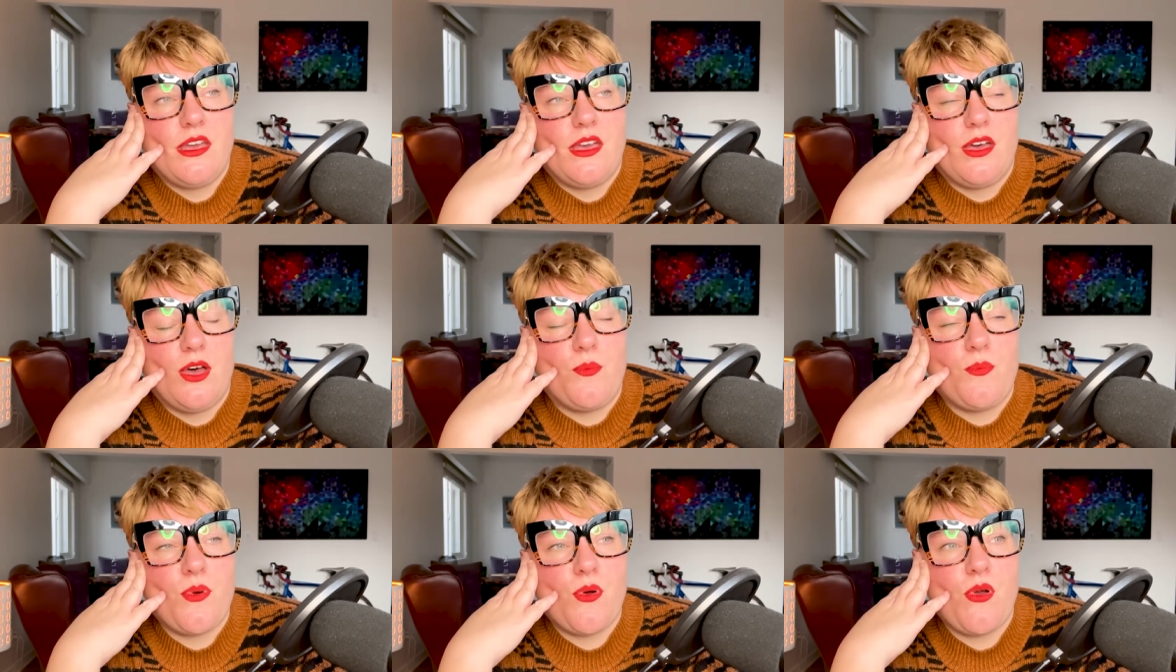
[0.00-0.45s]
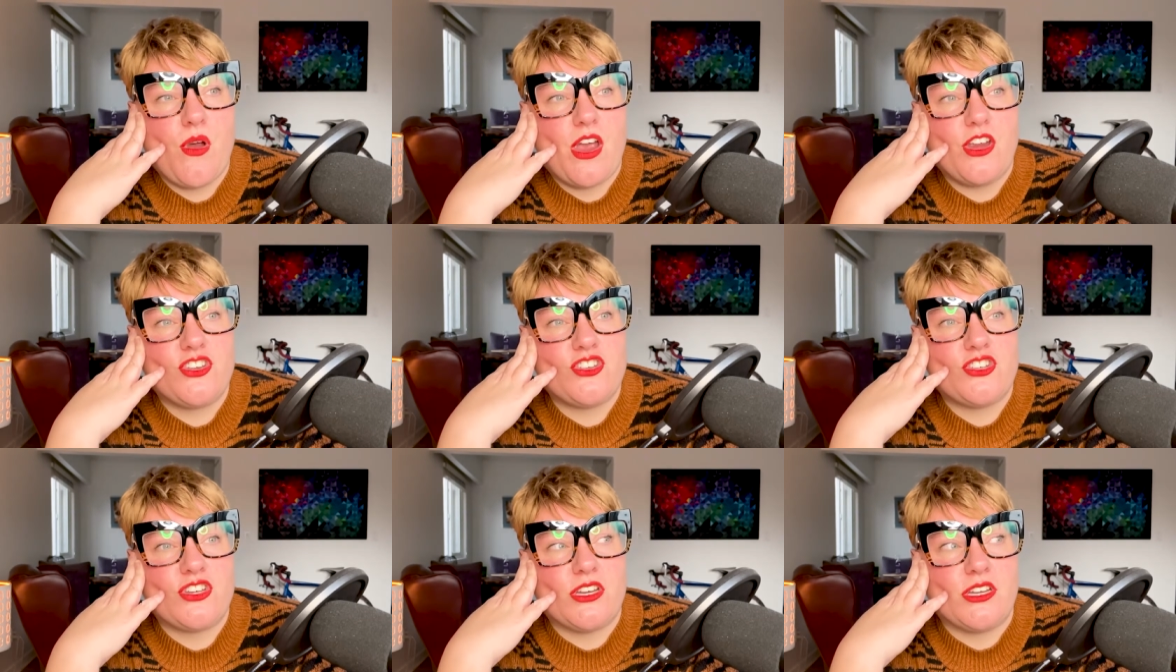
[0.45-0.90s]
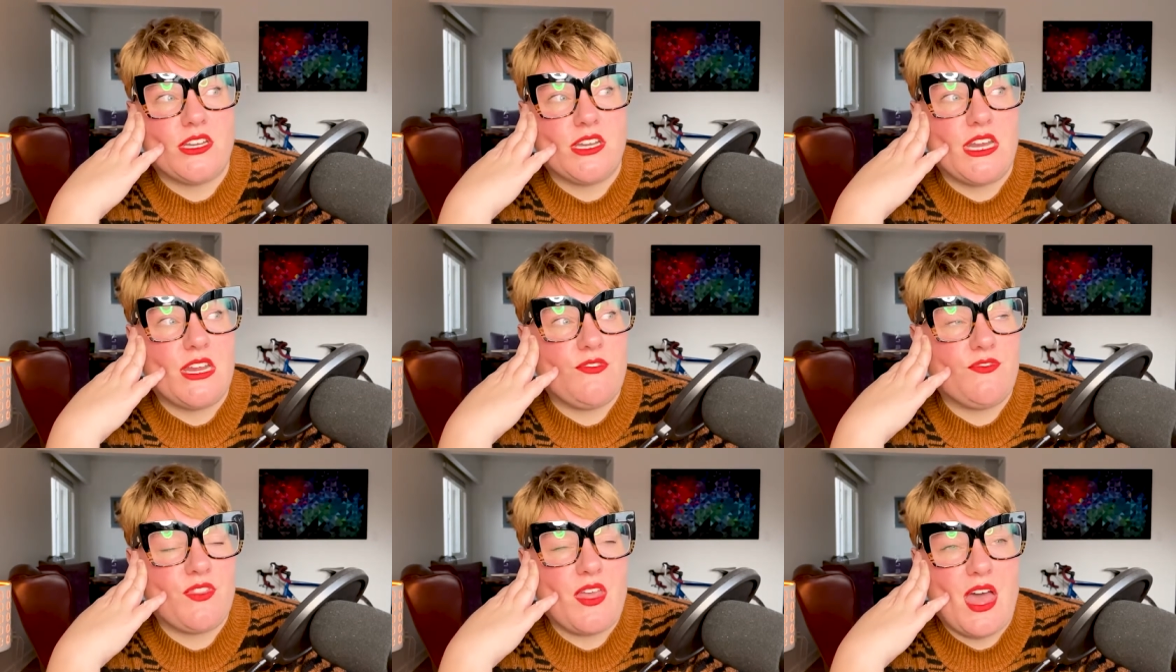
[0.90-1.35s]
oppression
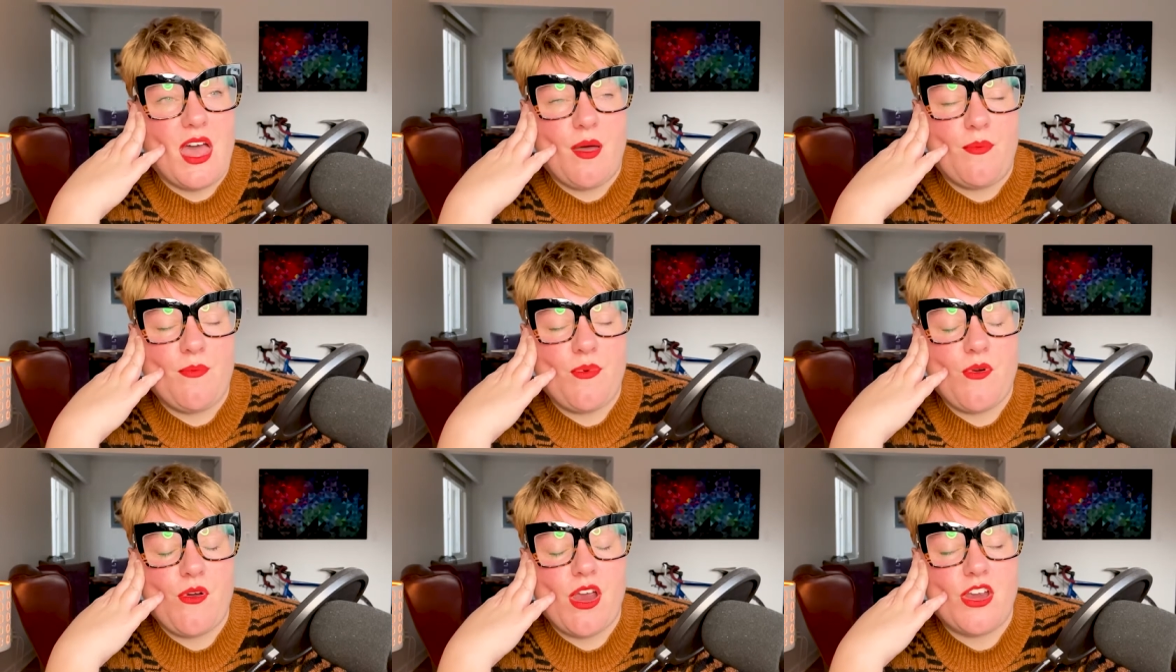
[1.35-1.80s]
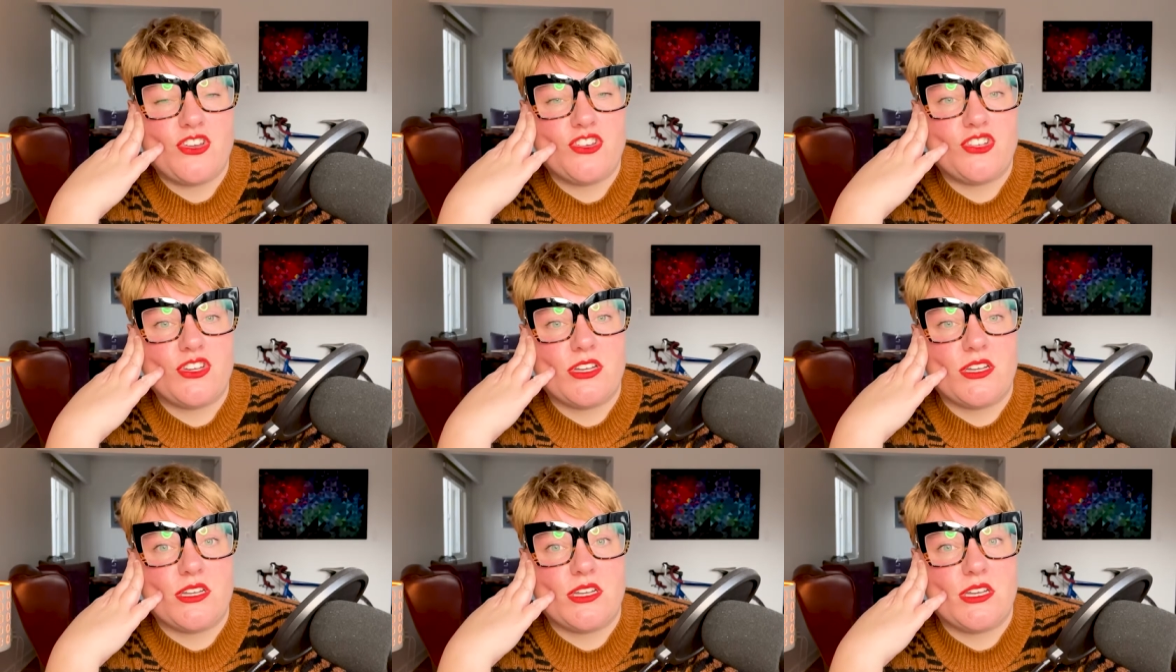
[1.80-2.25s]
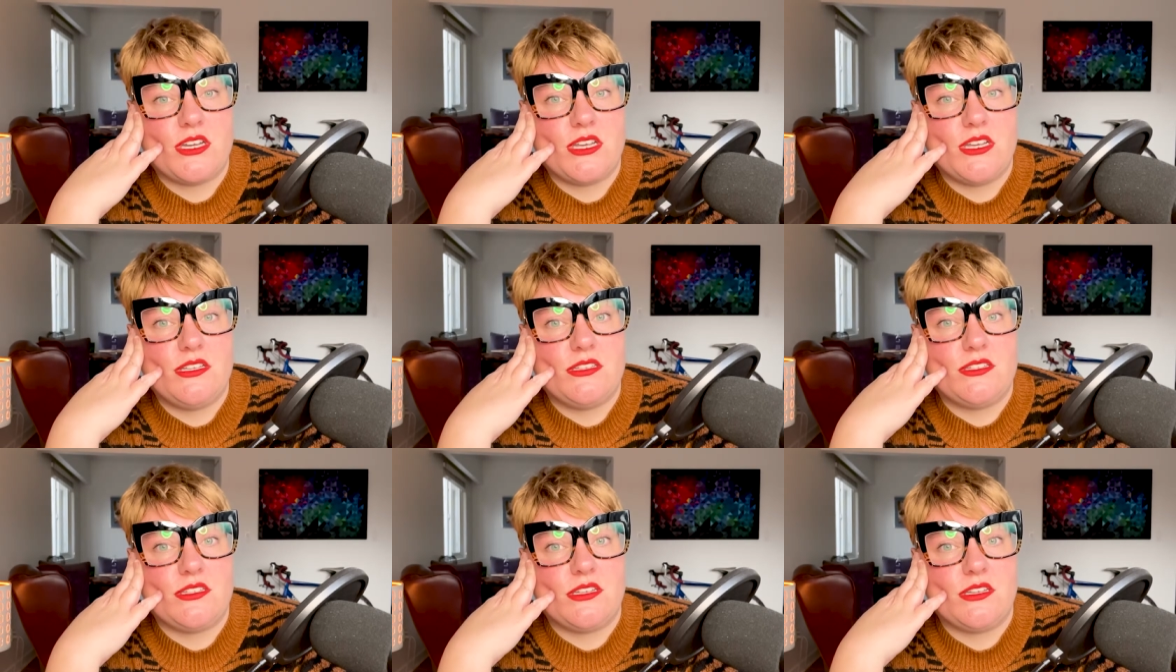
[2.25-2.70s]
if that oppression
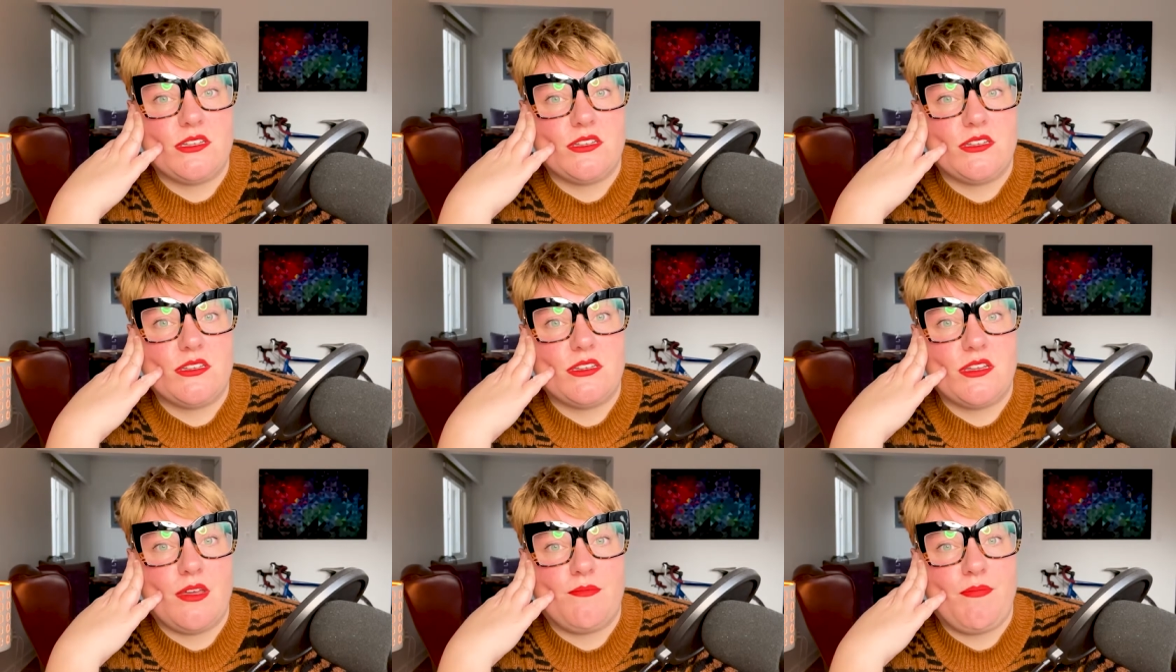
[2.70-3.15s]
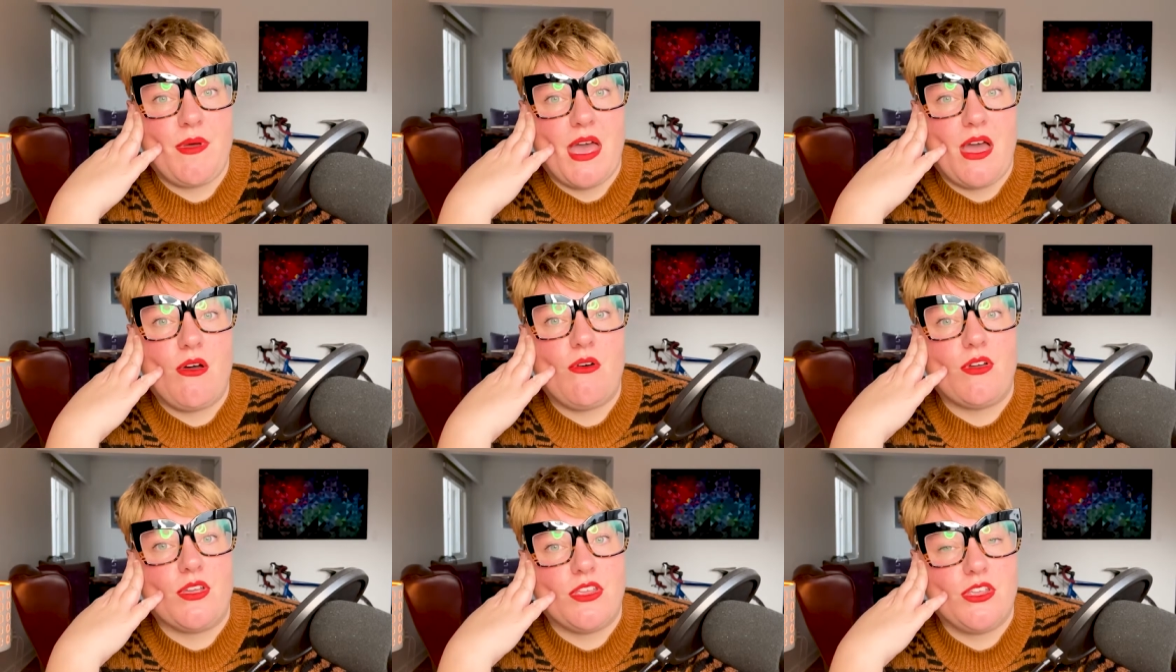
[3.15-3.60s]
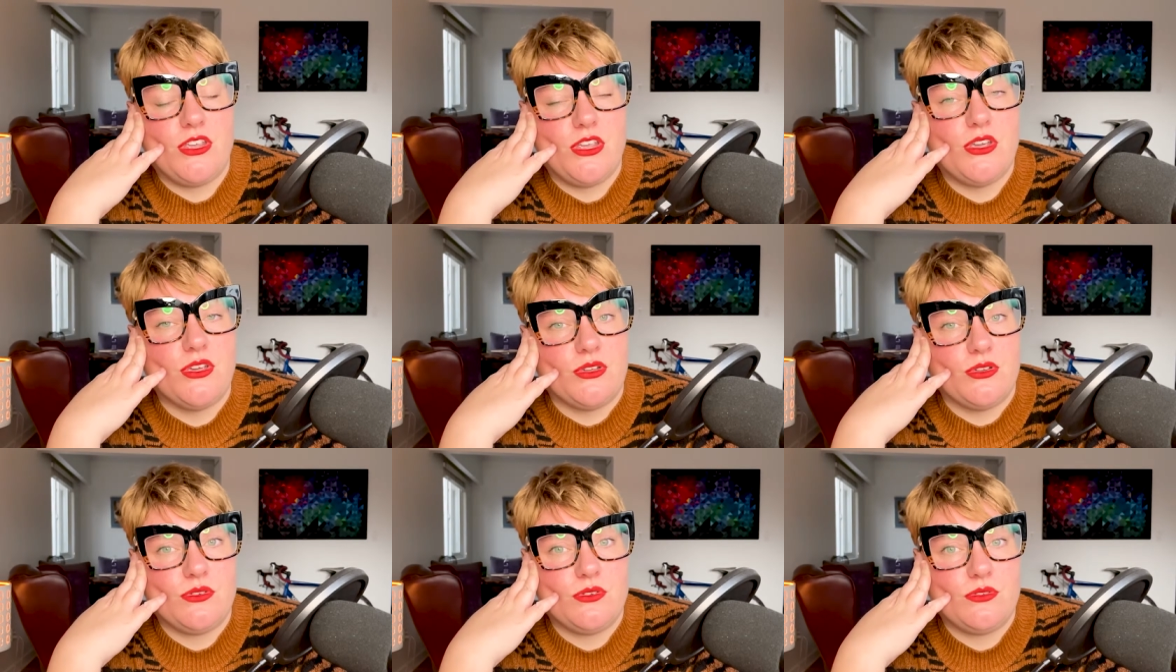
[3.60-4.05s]
isn't about
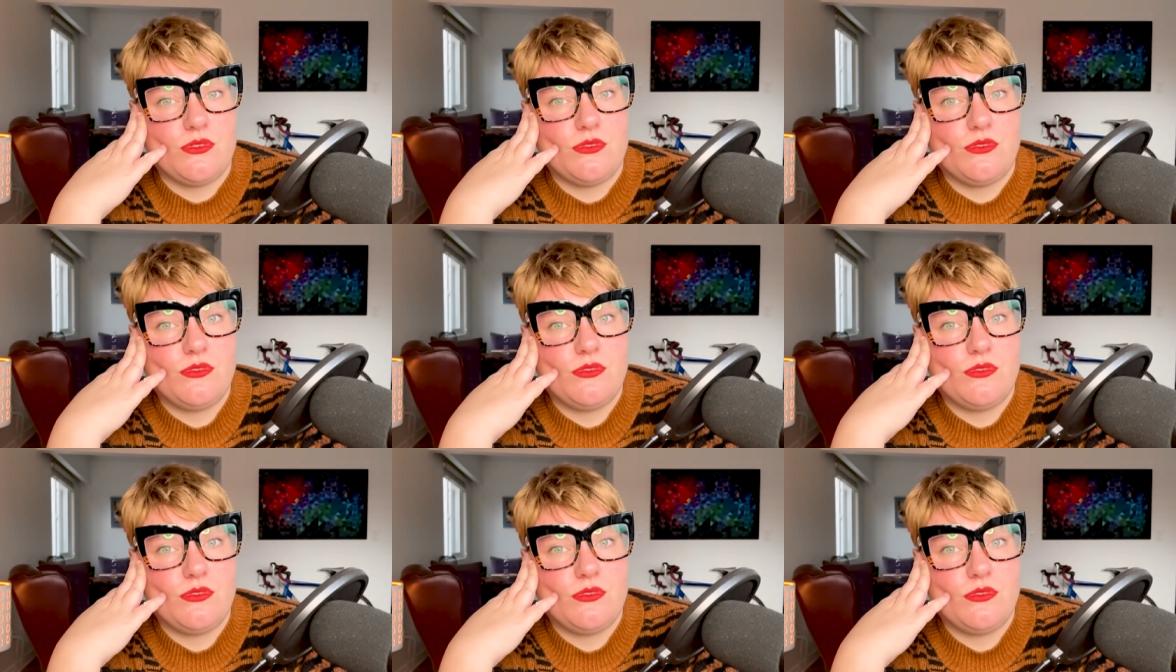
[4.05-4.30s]
you.